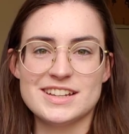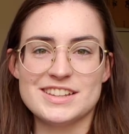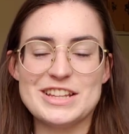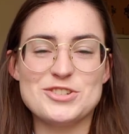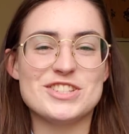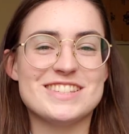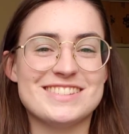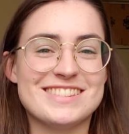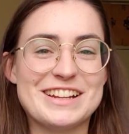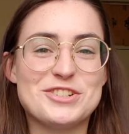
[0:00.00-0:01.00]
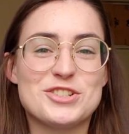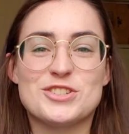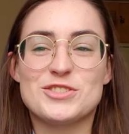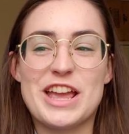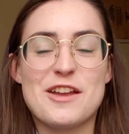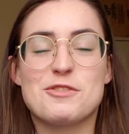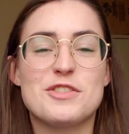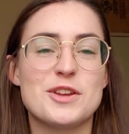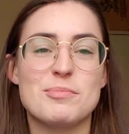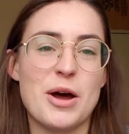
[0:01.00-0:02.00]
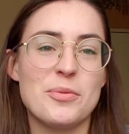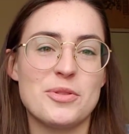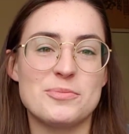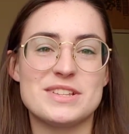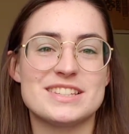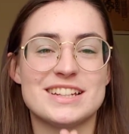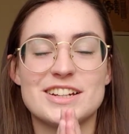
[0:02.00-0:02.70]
they just everything about them is like,